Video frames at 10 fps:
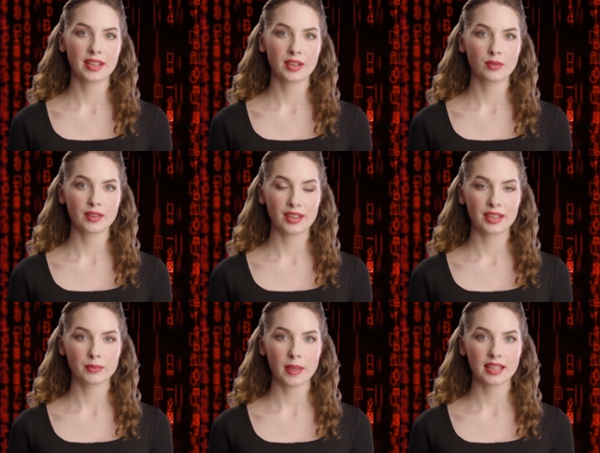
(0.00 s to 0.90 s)

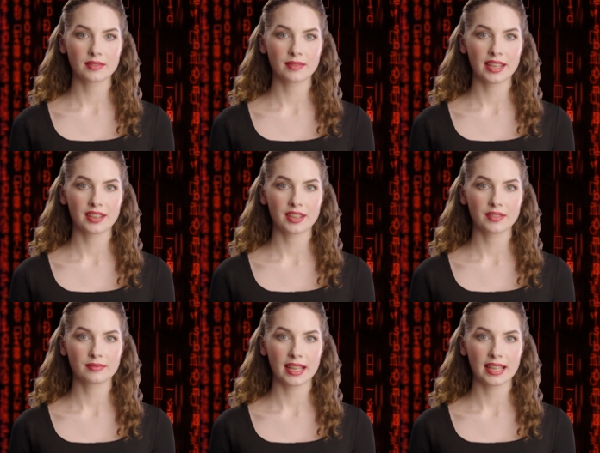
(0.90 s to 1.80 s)
increasing amount of
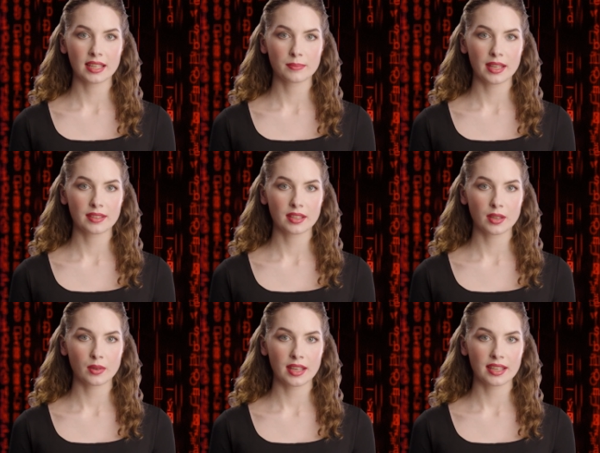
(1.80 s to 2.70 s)
sensitive data being
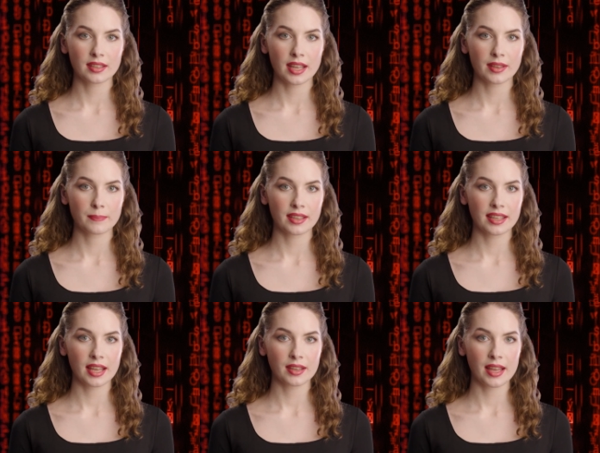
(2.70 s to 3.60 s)
stored and
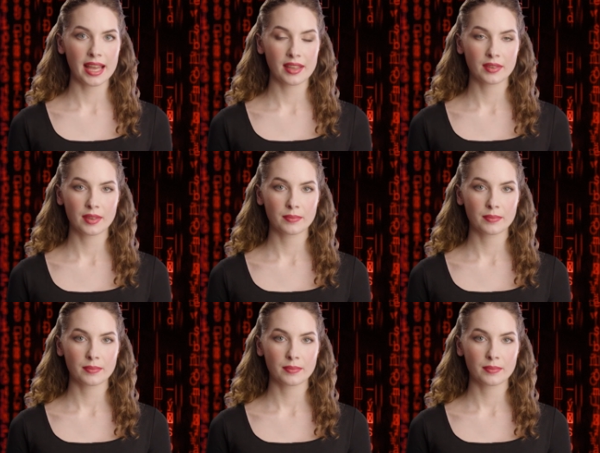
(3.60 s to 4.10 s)
transmitted online,